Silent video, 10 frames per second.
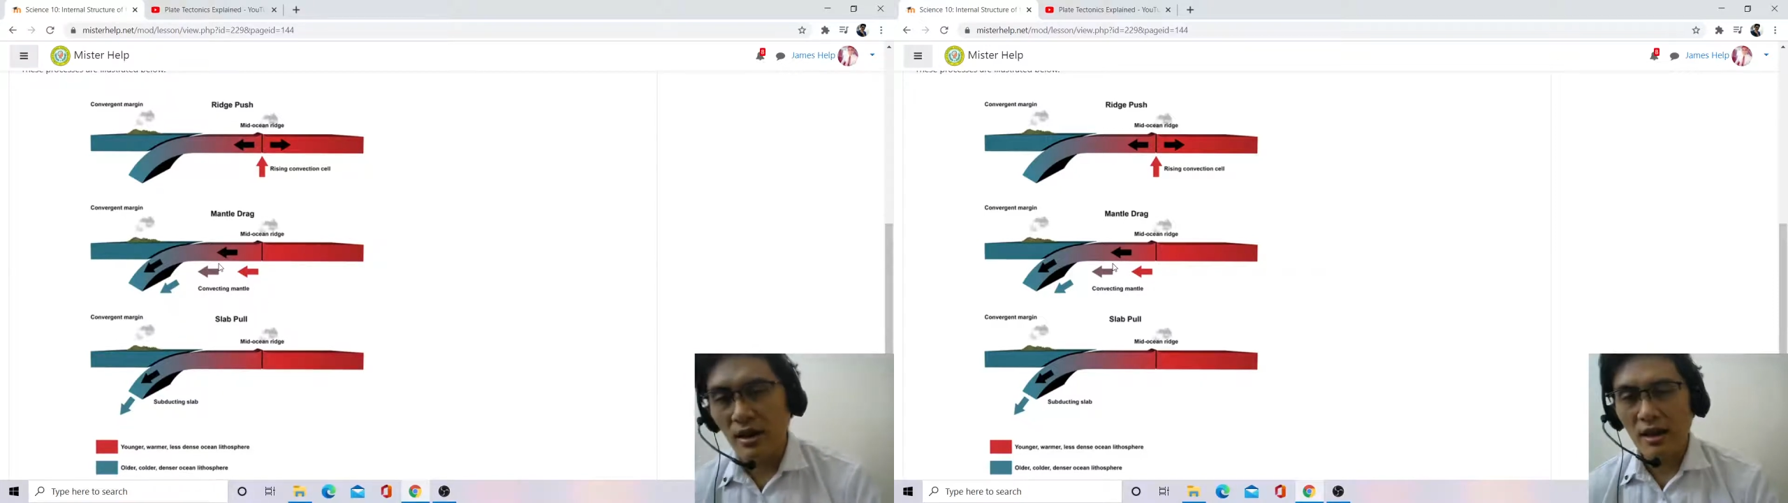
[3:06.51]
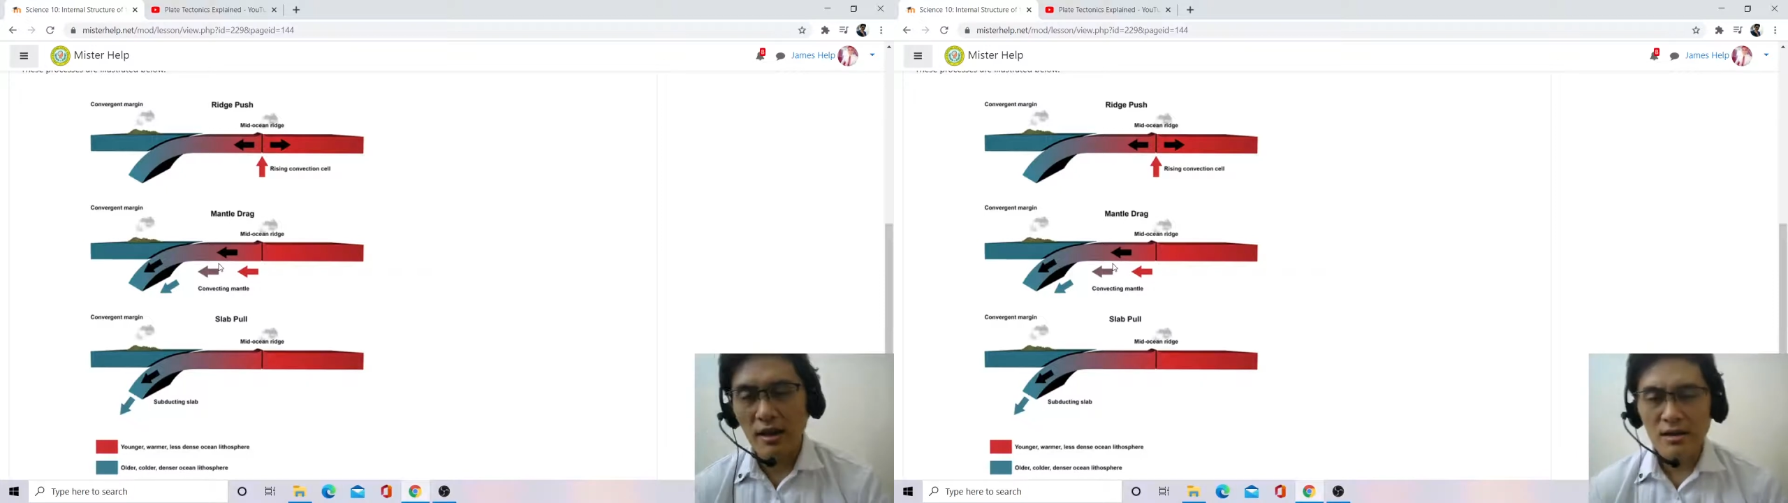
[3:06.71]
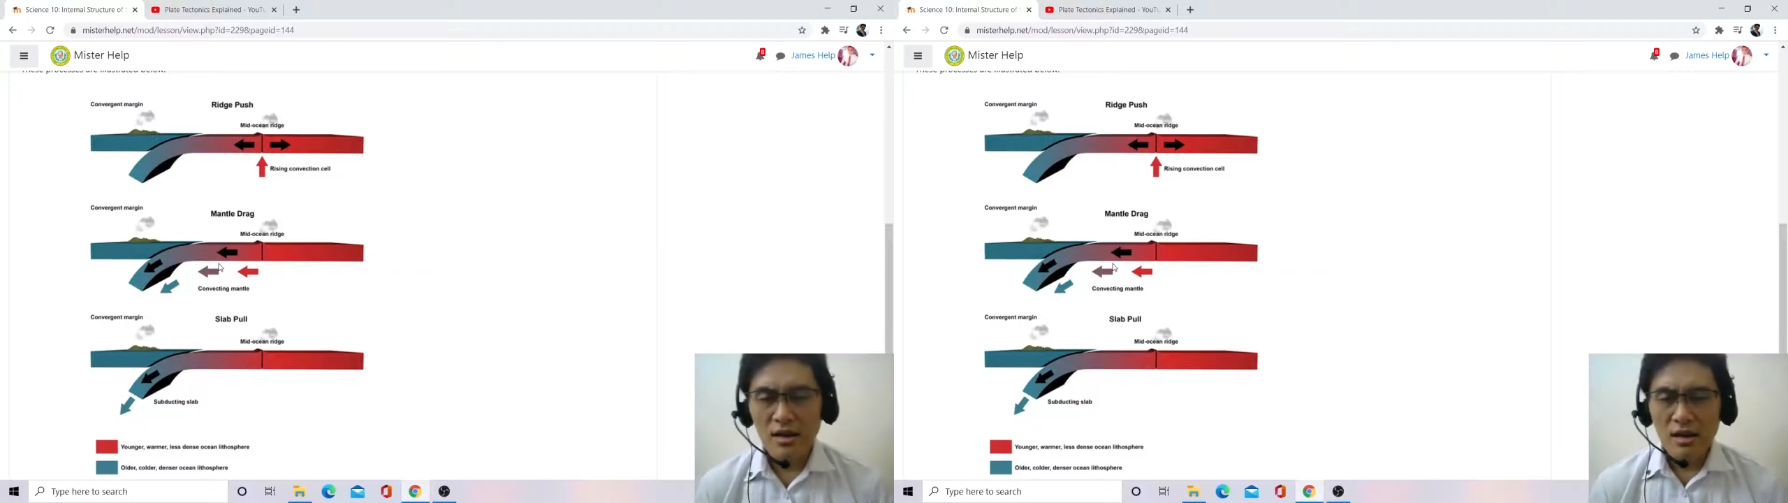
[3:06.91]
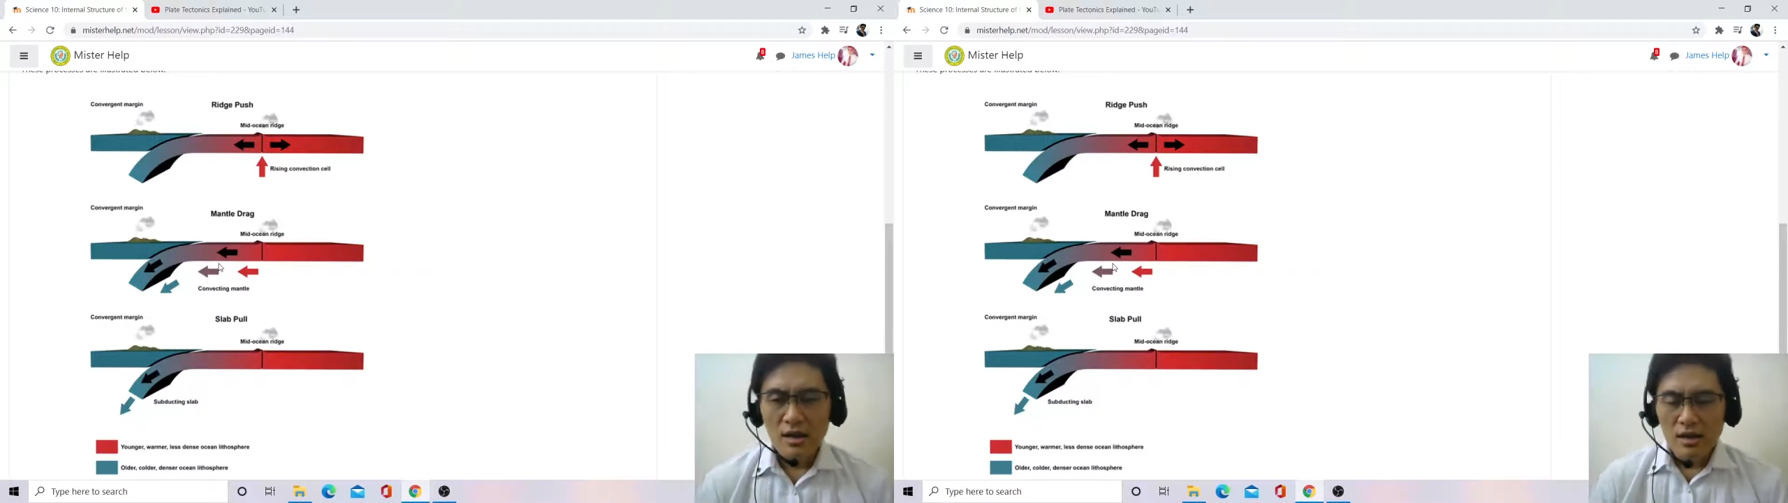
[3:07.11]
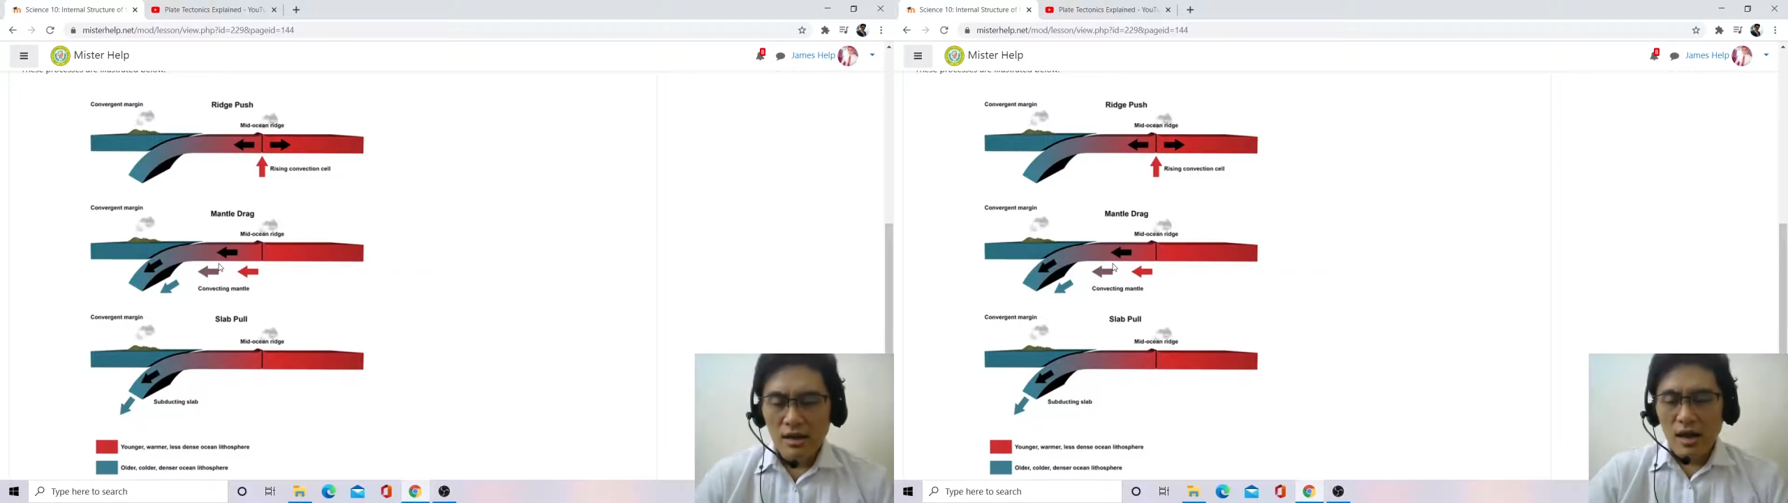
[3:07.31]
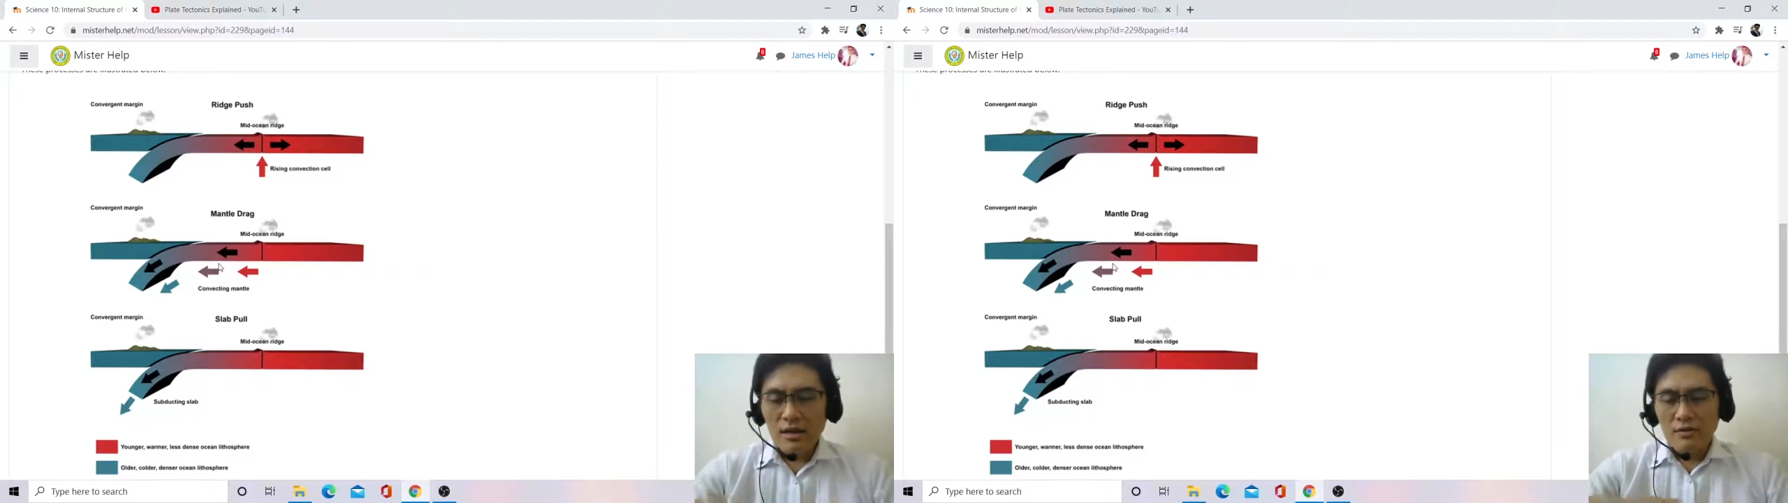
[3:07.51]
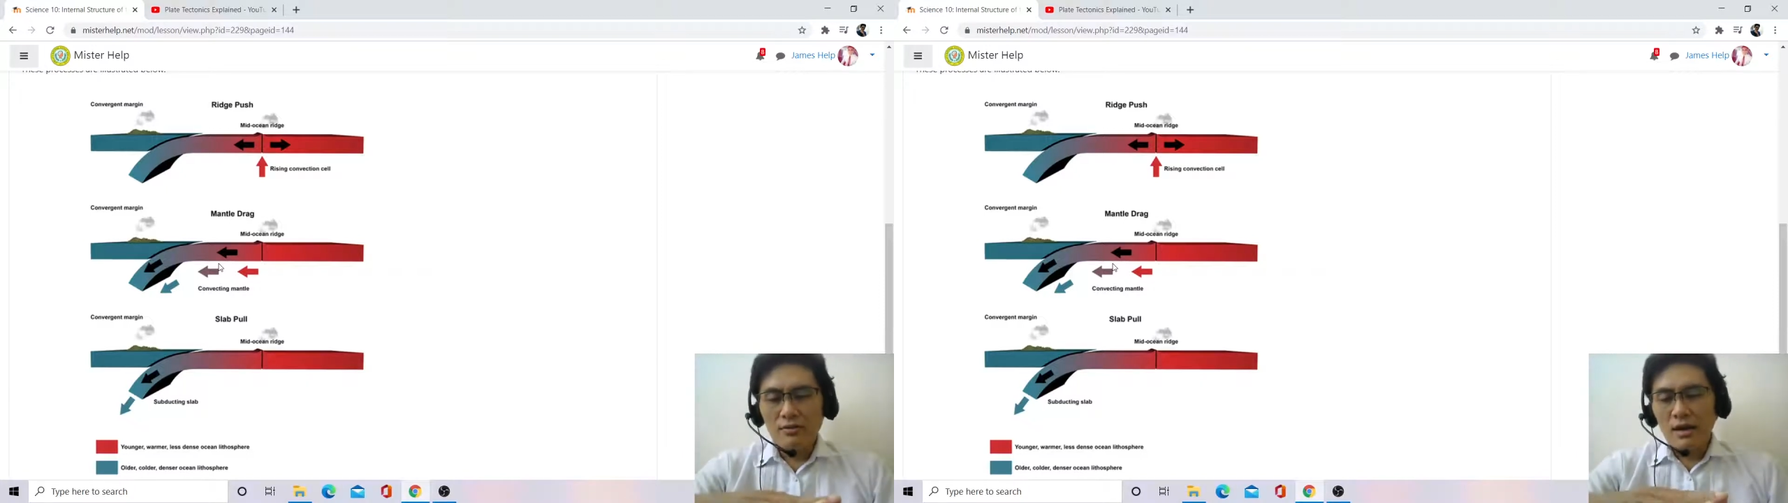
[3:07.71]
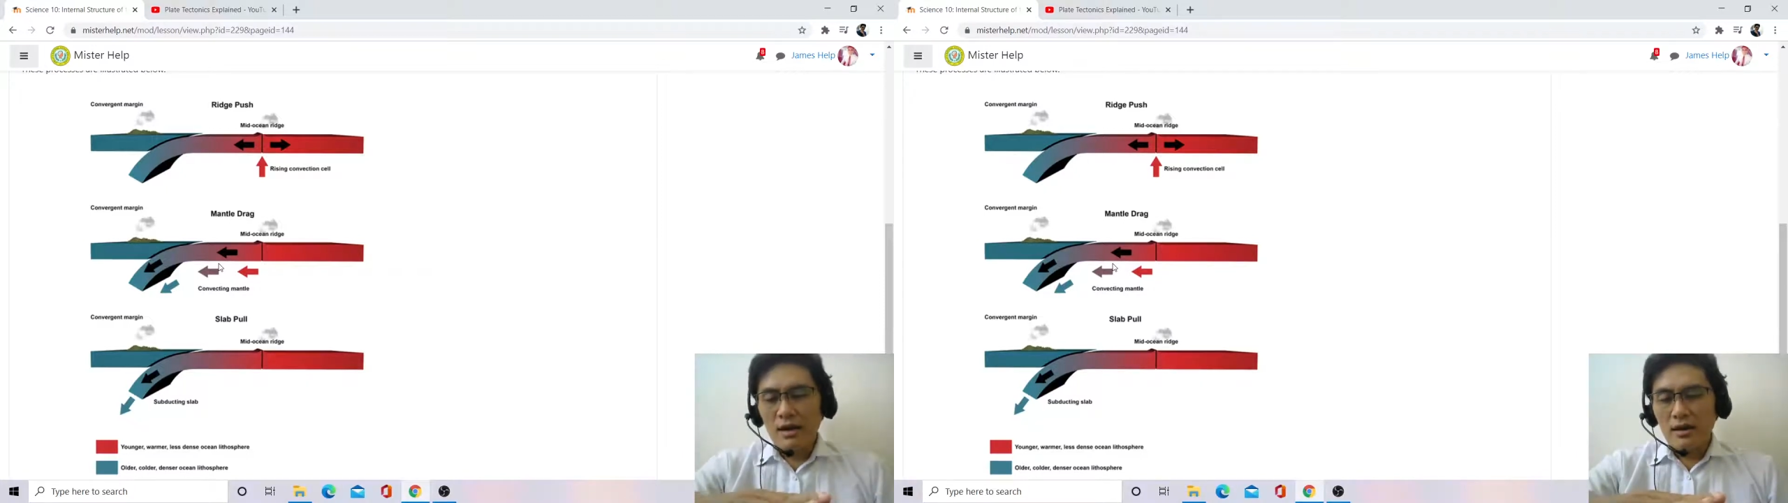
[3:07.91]
And again, kind of
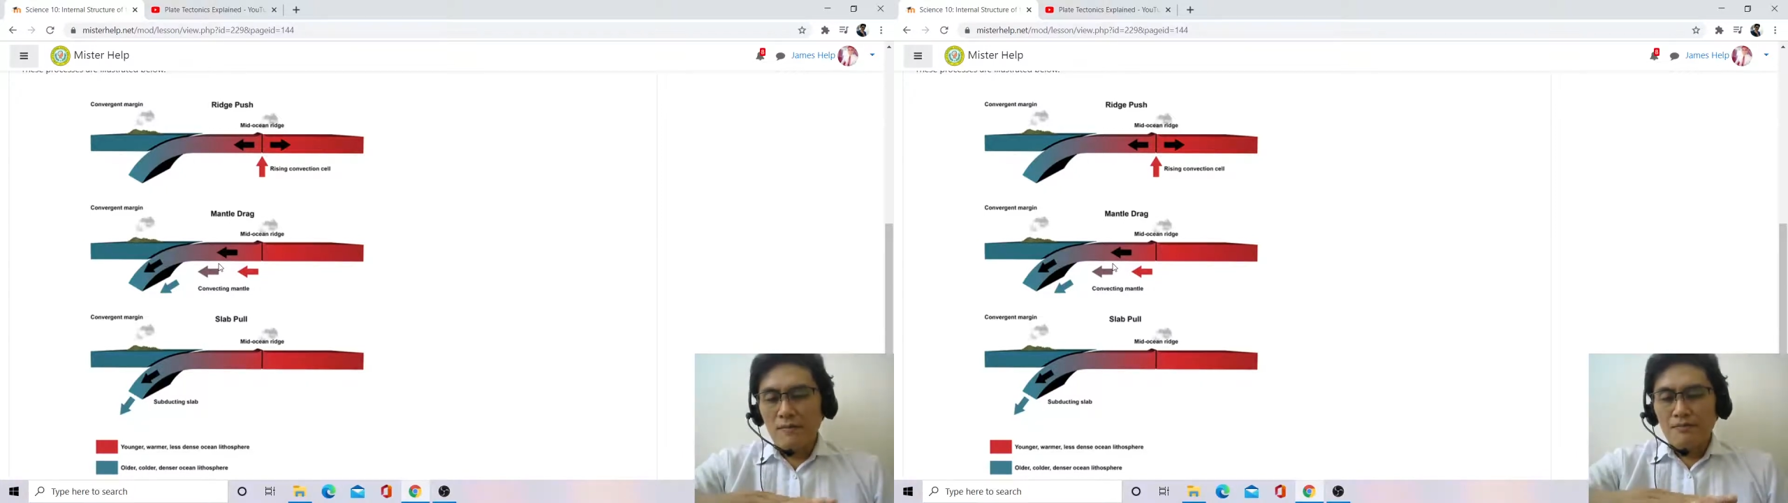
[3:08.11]
like